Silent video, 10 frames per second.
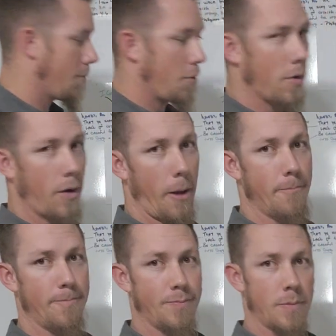program.
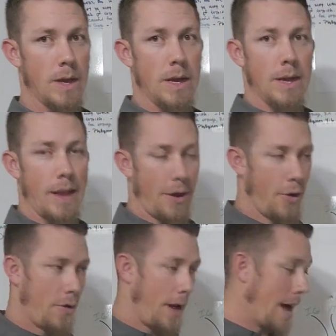Now,
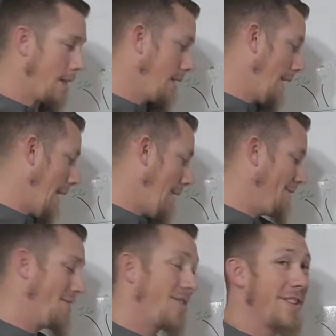you're likely to
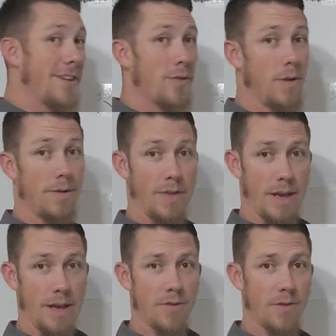have several of
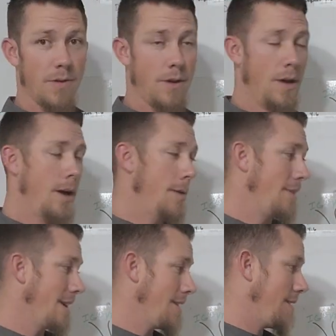these
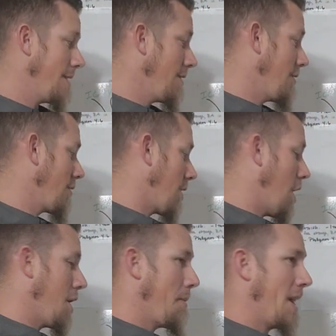because this is your
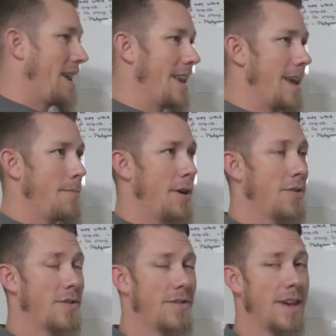automated email
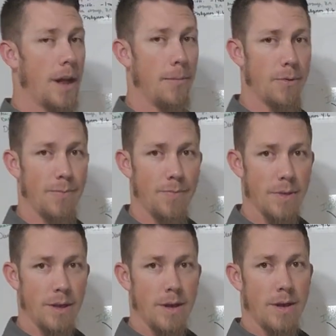setup.
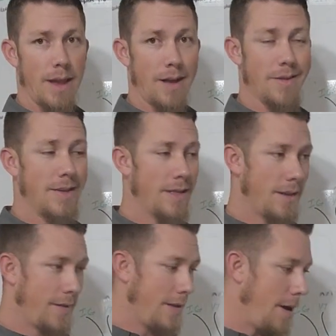Now, to set
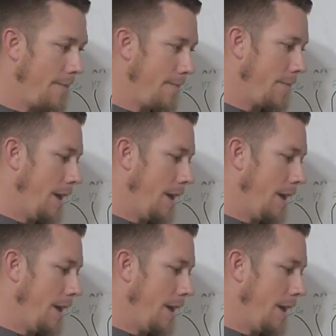this up,